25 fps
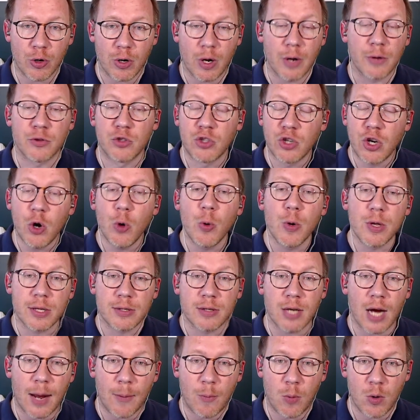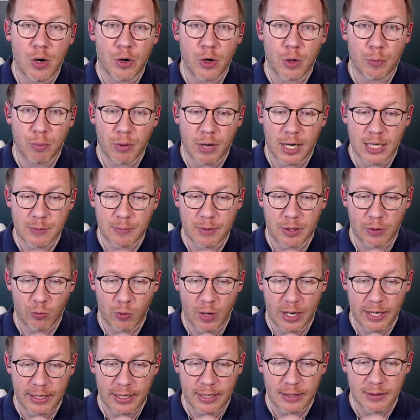on two of the top 100 prospect
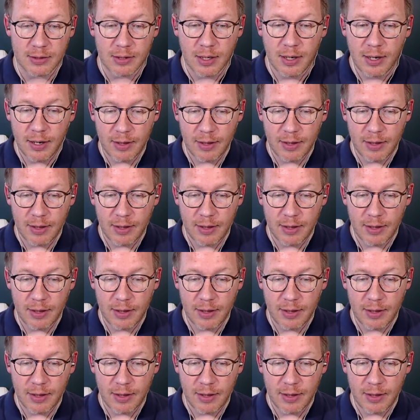rankings.